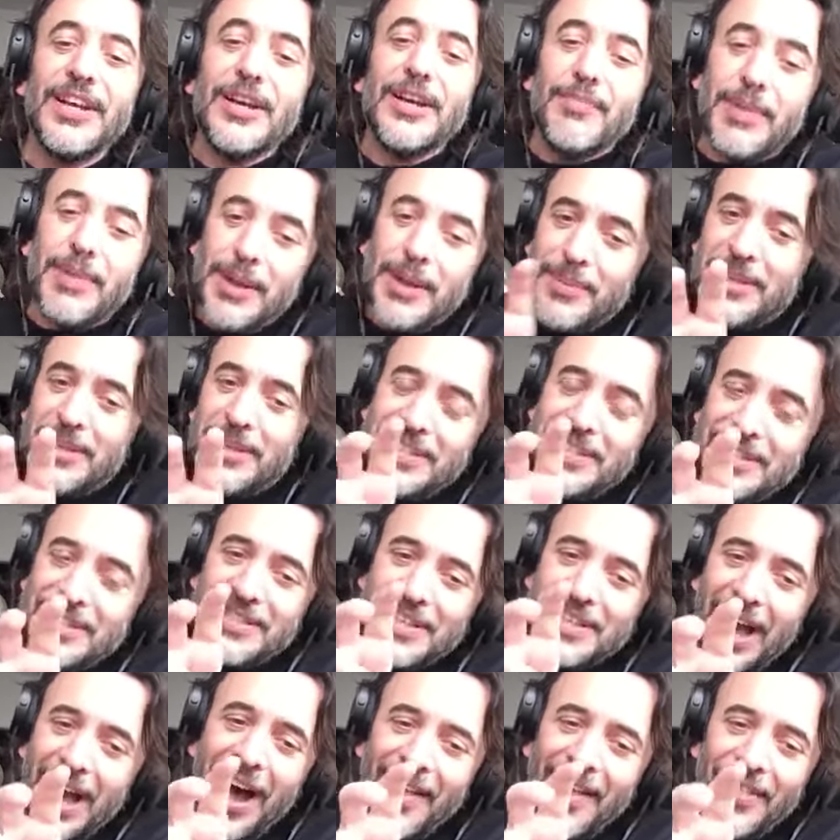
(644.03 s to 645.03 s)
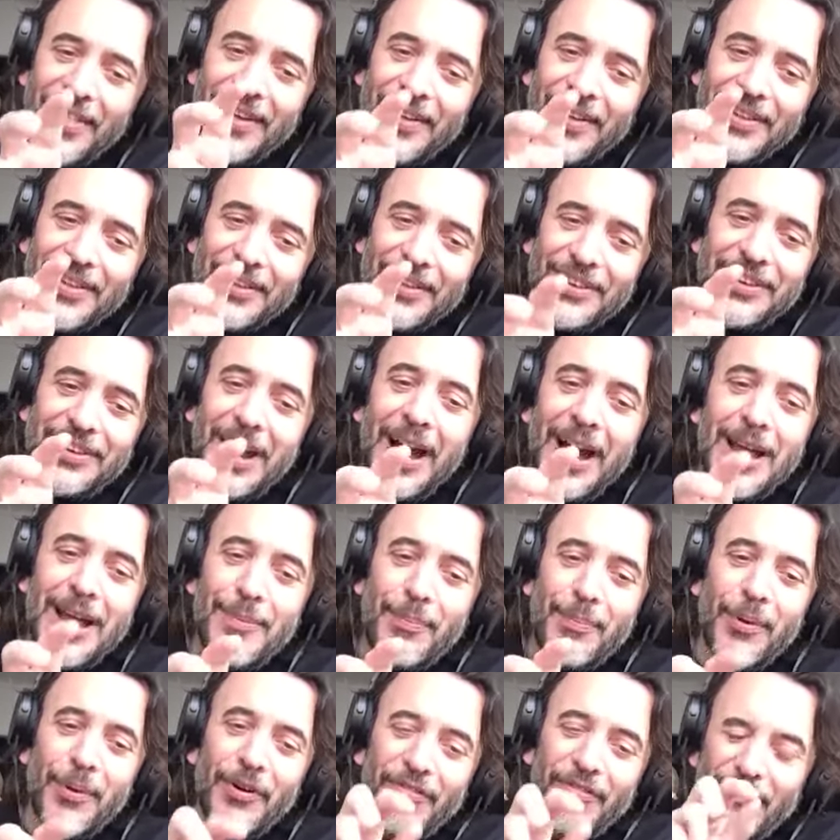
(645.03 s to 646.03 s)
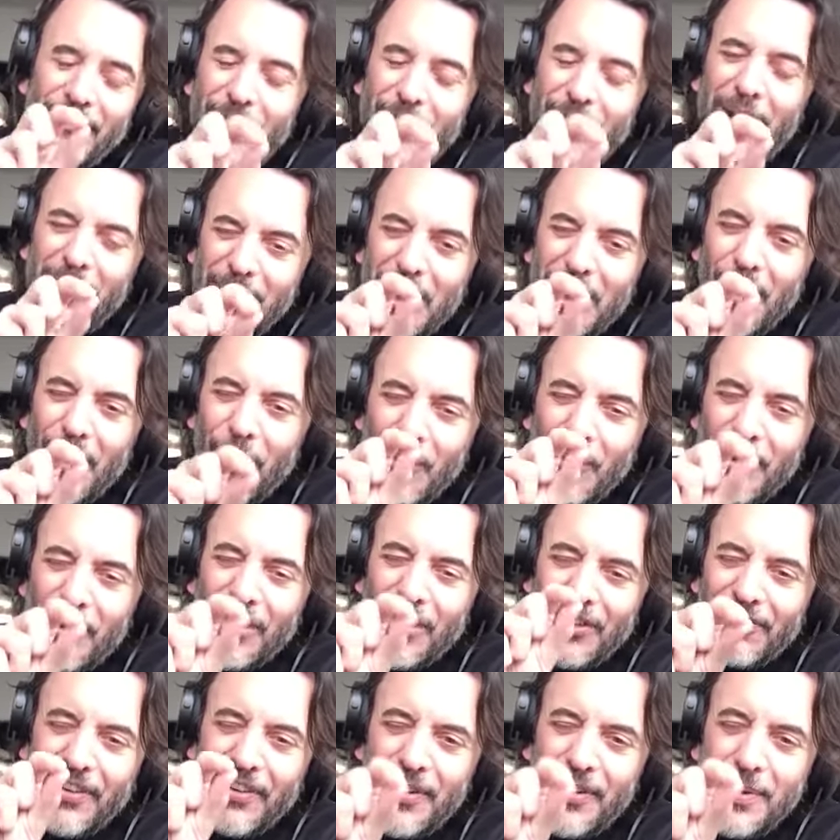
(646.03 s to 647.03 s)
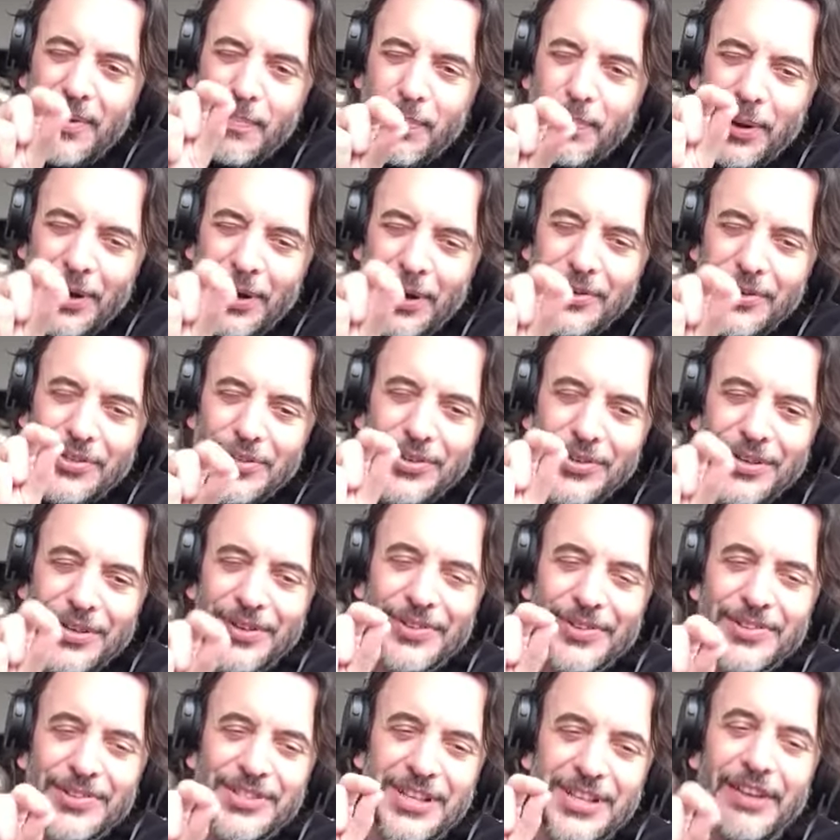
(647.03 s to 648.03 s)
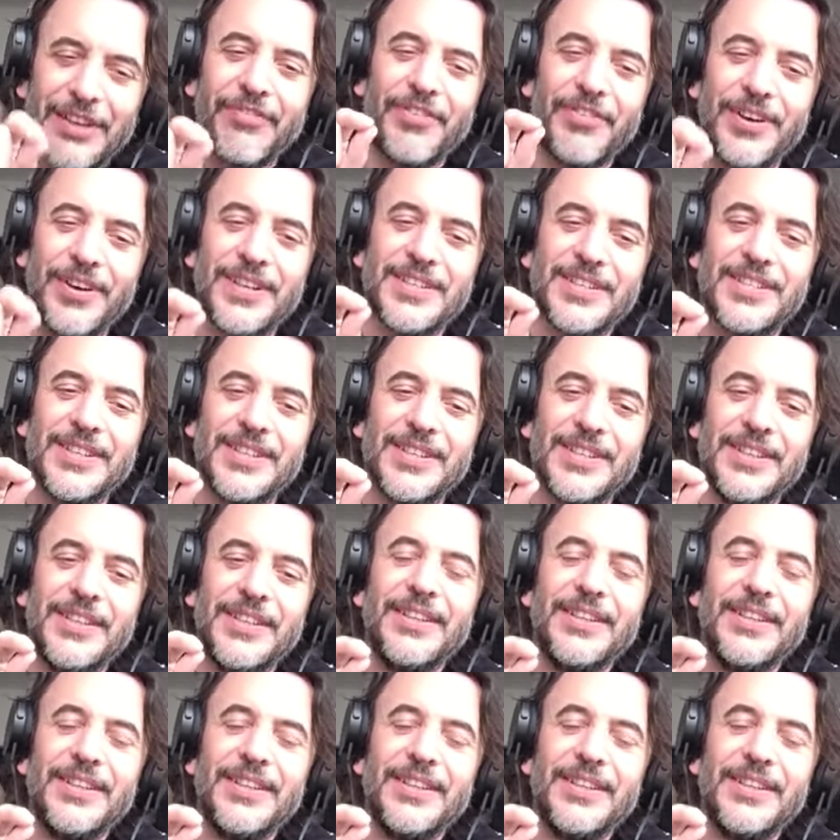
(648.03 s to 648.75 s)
Maybe it's this other type of very local, very personal sufferings